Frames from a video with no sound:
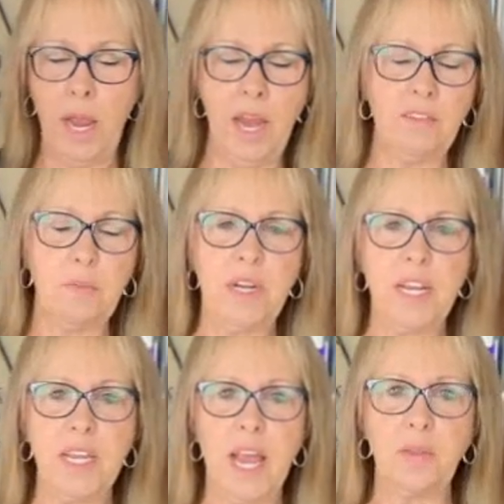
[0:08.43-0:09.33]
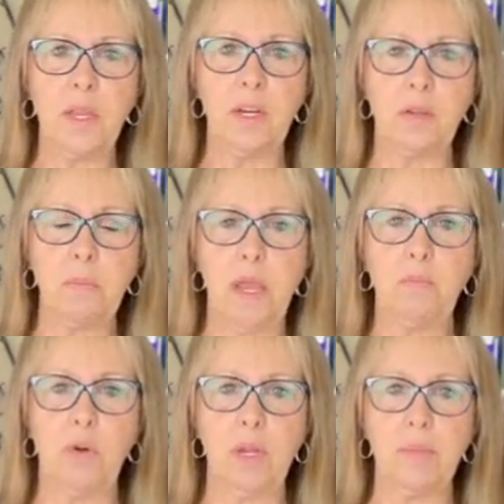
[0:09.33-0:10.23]
Hey everybody, Kathy here with
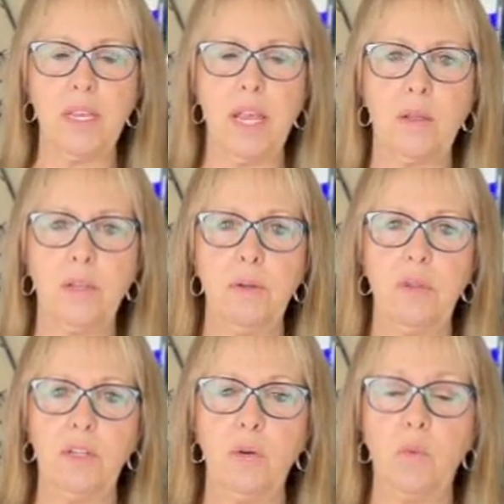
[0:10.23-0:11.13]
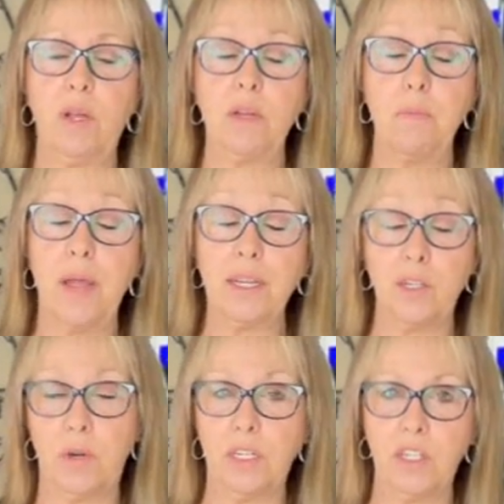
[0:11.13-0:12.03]
Paint Pouring by Kathleen Miller. Welcome
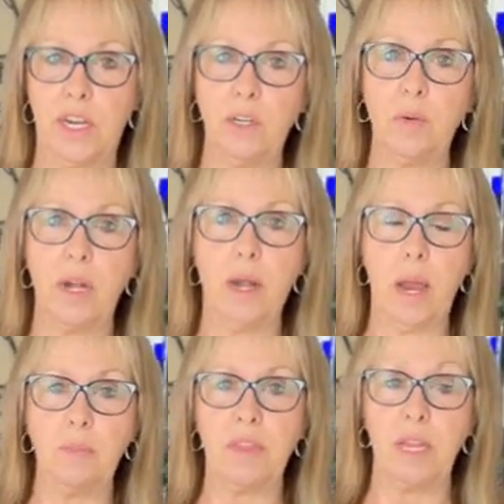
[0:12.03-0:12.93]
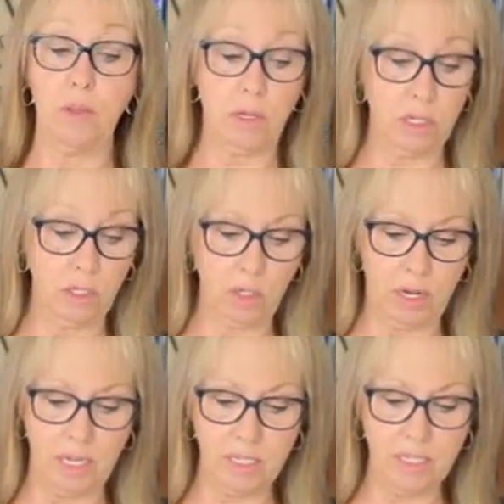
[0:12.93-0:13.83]
back to our channel. We are happy that you can
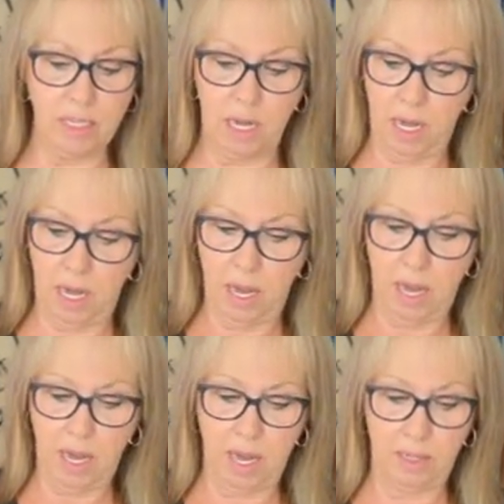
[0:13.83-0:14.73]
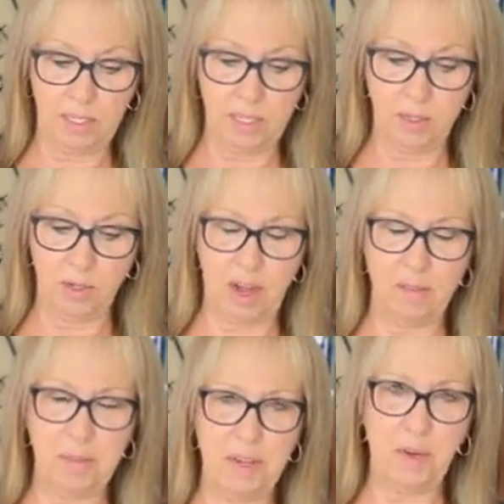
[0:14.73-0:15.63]
join us. And this is
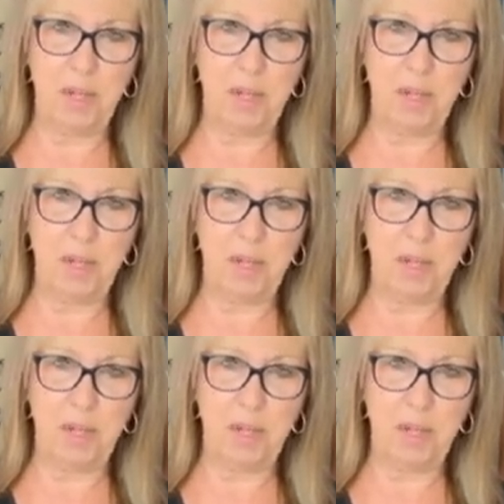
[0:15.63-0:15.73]
driving me